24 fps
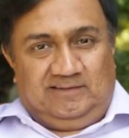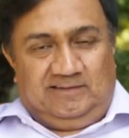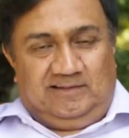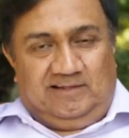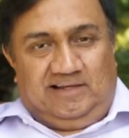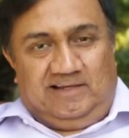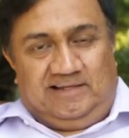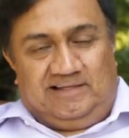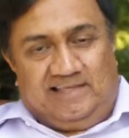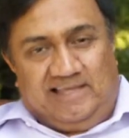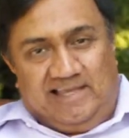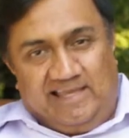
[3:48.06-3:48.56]

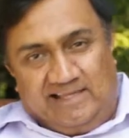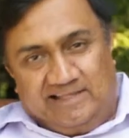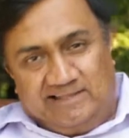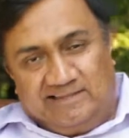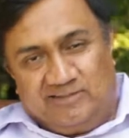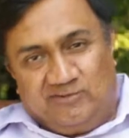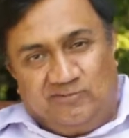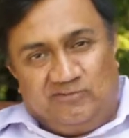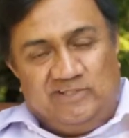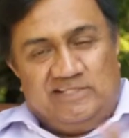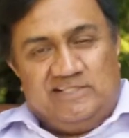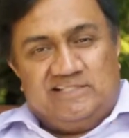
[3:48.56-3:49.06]
Again
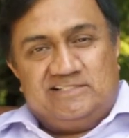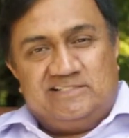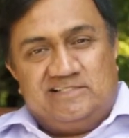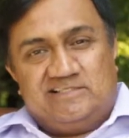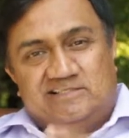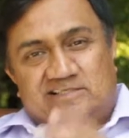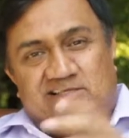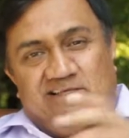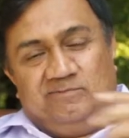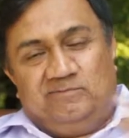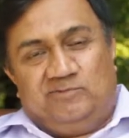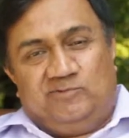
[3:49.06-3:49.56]
the villagers
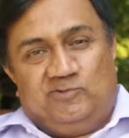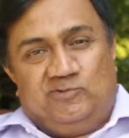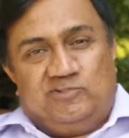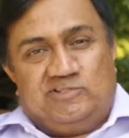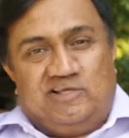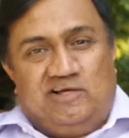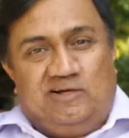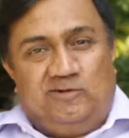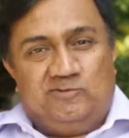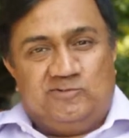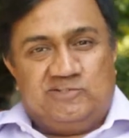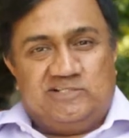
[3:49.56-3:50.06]
came to his
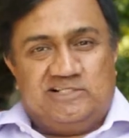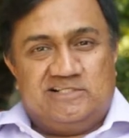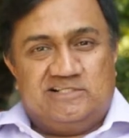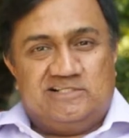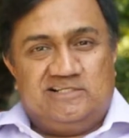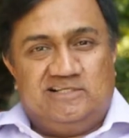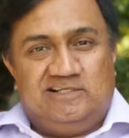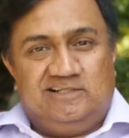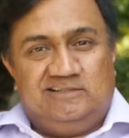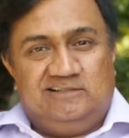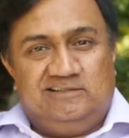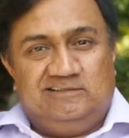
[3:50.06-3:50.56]
house and
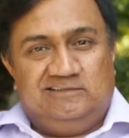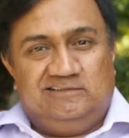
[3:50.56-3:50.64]
said,